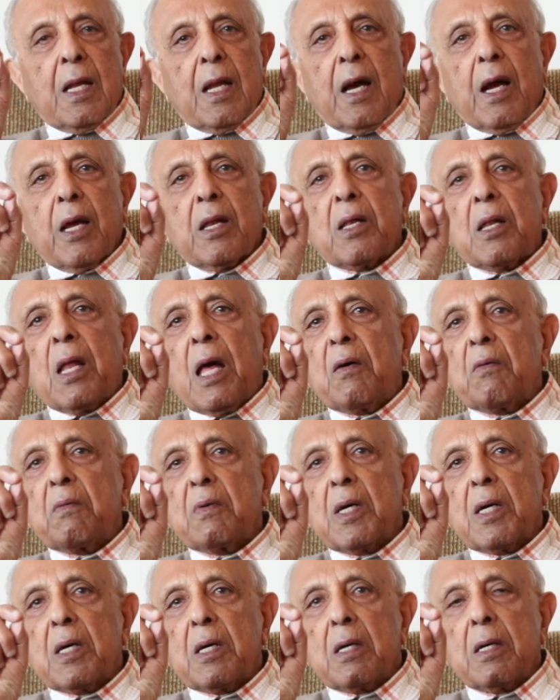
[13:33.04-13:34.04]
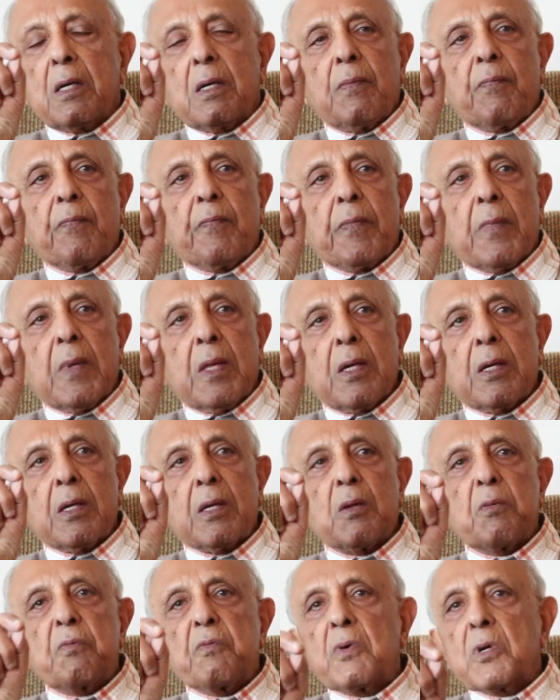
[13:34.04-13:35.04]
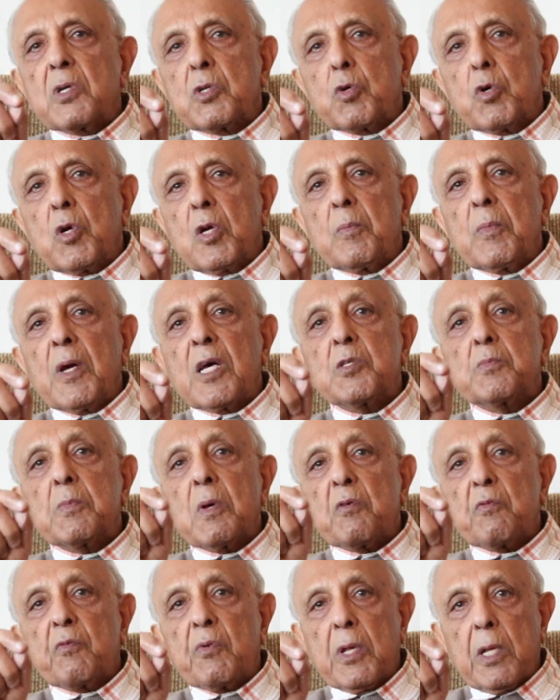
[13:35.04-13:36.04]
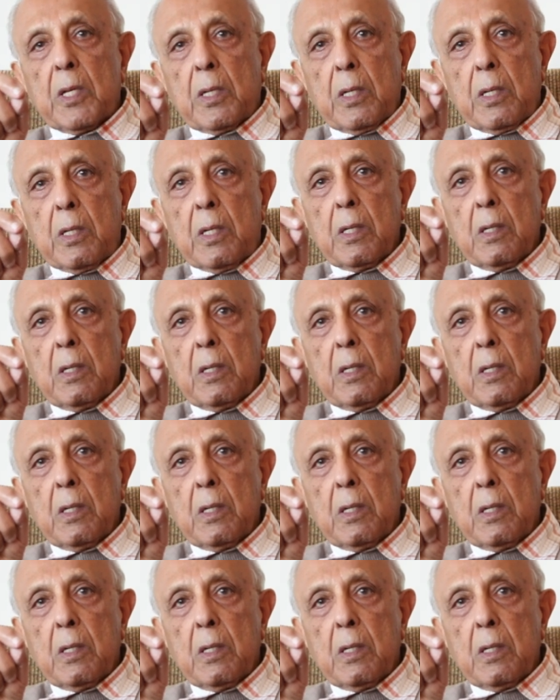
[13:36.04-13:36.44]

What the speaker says: I never referred to him as my friend.